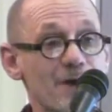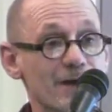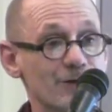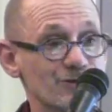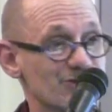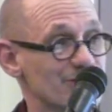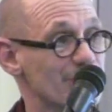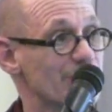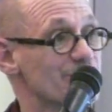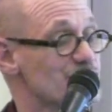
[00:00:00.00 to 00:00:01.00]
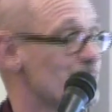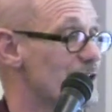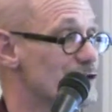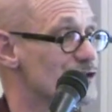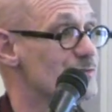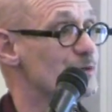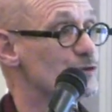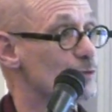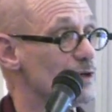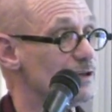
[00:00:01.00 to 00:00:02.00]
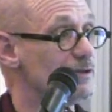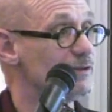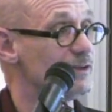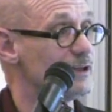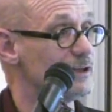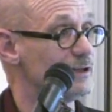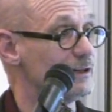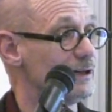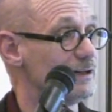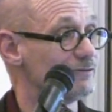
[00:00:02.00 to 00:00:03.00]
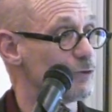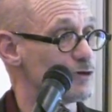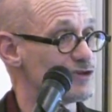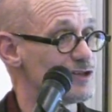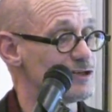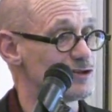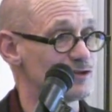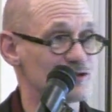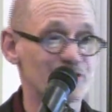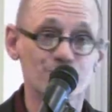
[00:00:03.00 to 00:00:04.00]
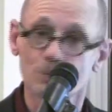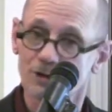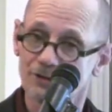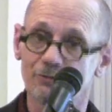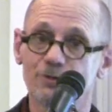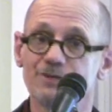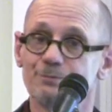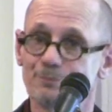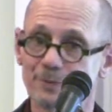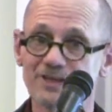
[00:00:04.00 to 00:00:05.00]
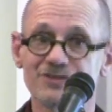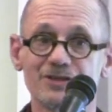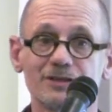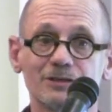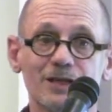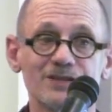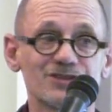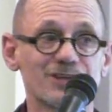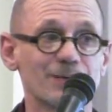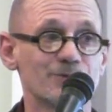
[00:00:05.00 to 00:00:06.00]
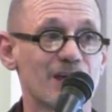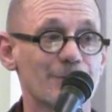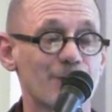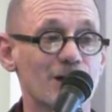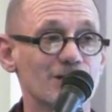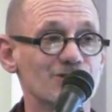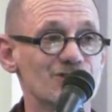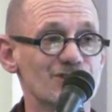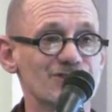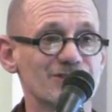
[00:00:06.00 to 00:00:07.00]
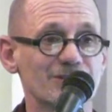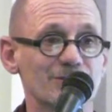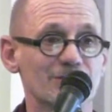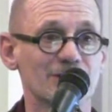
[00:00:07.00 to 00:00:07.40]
meadows of the spaces between the forestation. These were our three basic landscape typologies that